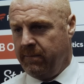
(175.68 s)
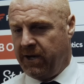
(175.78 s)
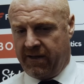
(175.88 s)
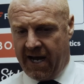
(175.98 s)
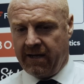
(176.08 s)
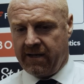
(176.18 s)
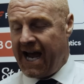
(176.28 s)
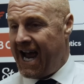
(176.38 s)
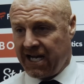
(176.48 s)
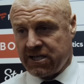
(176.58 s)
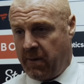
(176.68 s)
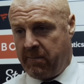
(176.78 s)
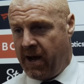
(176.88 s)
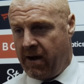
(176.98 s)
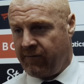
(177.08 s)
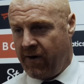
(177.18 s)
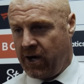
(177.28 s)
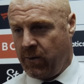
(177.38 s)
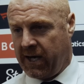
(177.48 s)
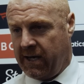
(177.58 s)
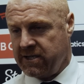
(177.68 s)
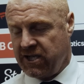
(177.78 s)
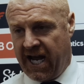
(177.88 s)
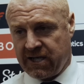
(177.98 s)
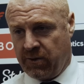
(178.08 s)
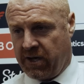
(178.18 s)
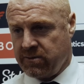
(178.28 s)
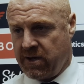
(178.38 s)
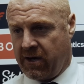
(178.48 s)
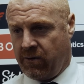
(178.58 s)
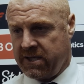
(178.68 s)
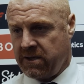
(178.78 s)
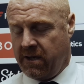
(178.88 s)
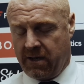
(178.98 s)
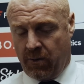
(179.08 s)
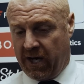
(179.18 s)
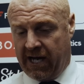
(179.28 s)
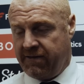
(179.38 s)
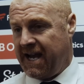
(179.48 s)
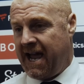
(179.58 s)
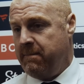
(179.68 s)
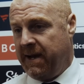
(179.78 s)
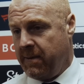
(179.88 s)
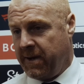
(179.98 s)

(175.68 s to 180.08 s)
But at the end of the day, it has to be parked very quickly, because the next one comes around quickly, and they're getting bigger